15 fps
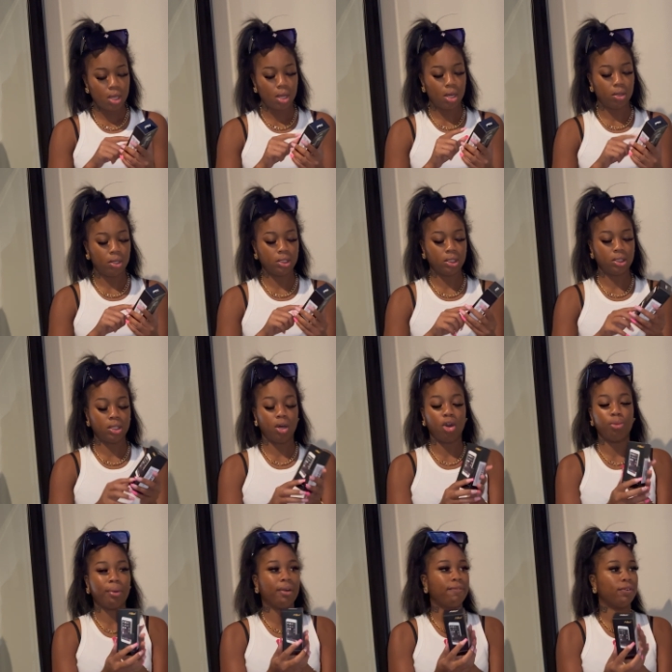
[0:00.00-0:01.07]
oh, this is to
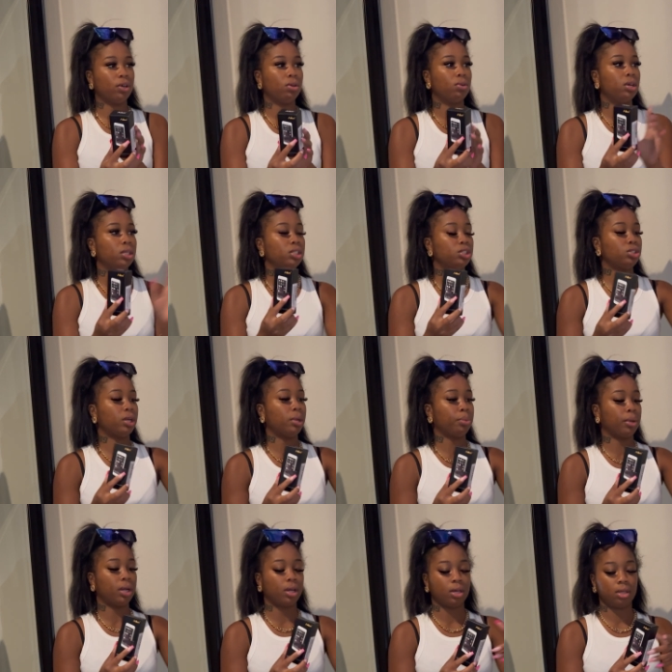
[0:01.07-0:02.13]
hold my phone on this
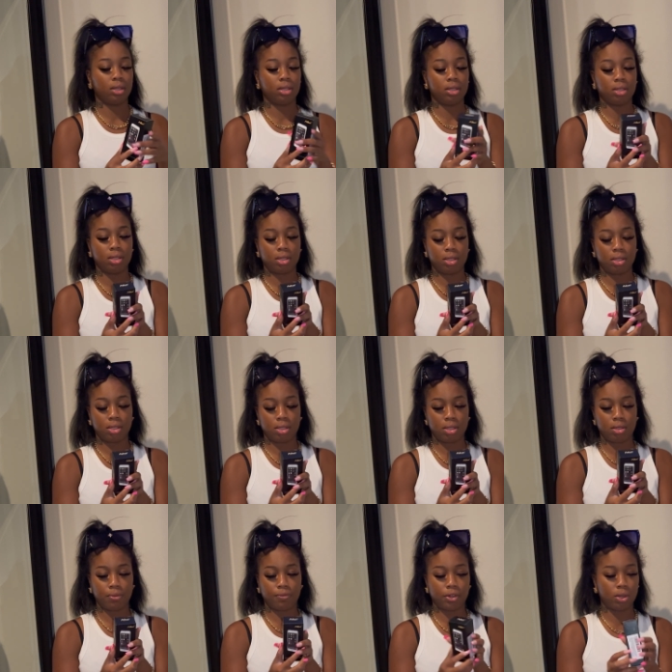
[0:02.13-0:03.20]
tripod,
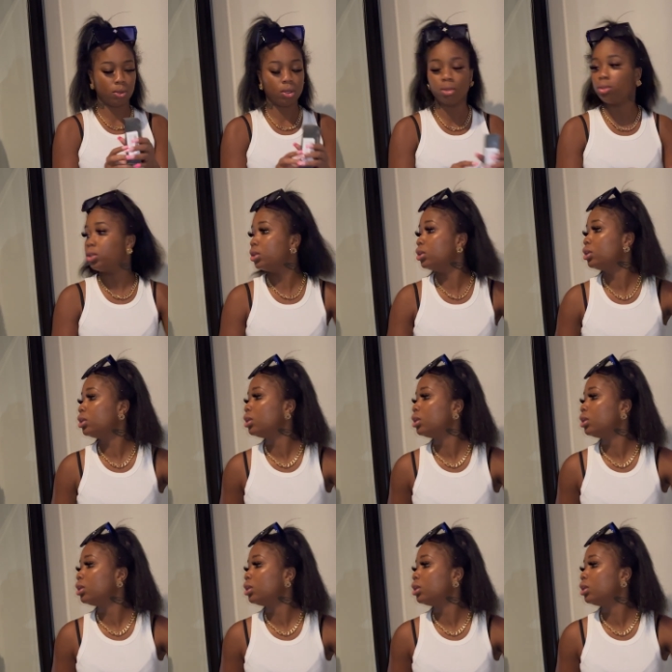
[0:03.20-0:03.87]
the phone holder